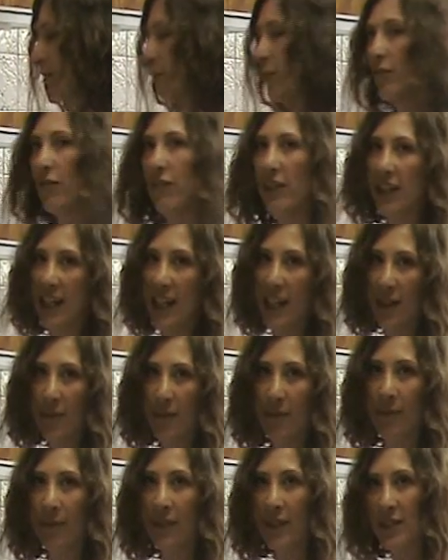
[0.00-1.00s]
pour it
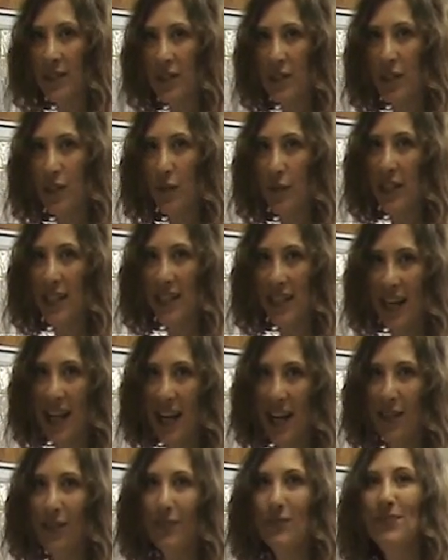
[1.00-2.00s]
in, squeeze it
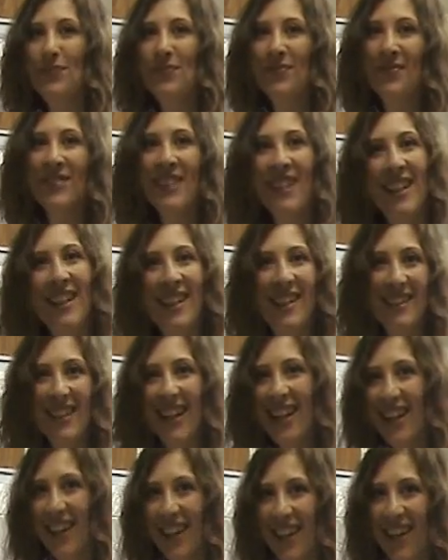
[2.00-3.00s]
out.
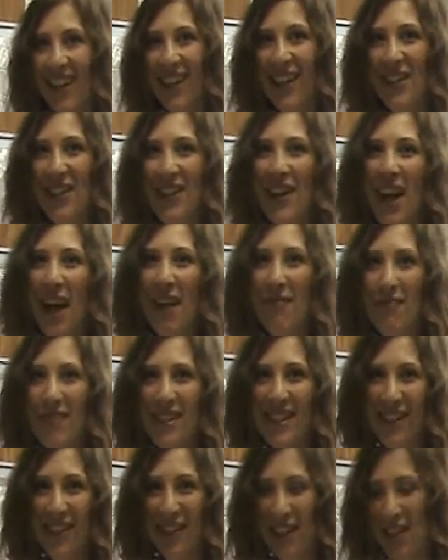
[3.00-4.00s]
Ta-da! You have Brazil